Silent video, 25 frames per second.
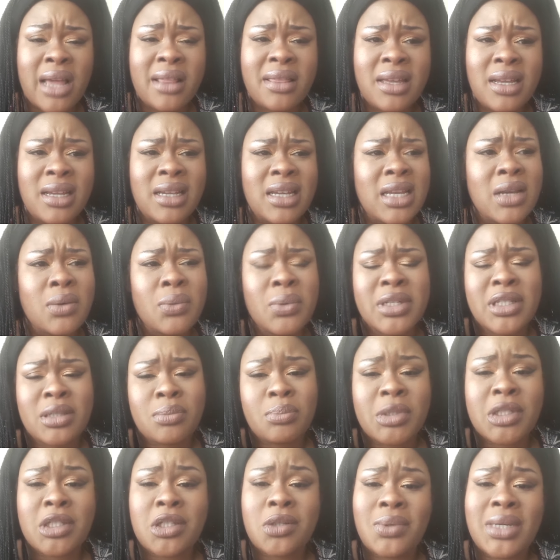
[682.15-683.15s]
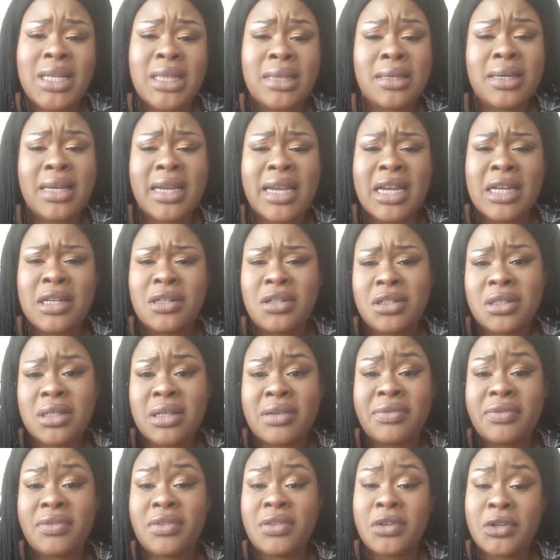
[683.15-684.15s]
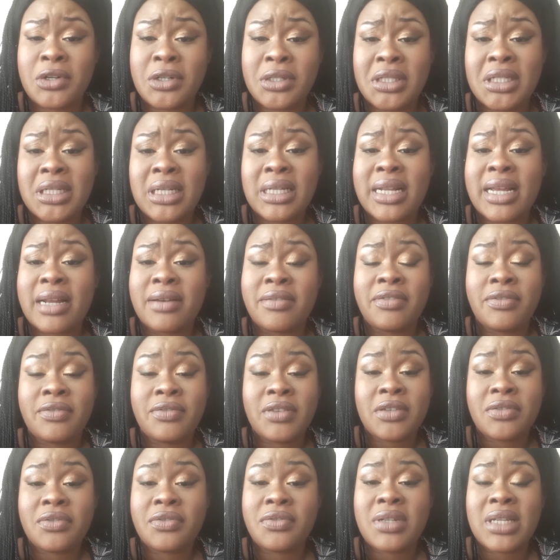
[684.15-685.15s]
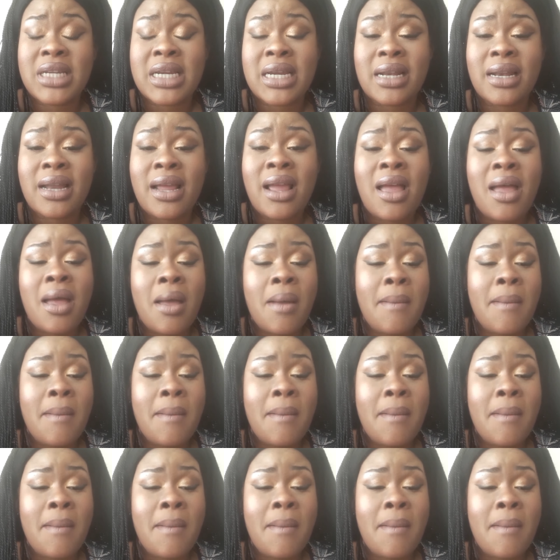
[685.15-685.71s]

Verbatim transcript: I think he was between the ages of 13 and 15,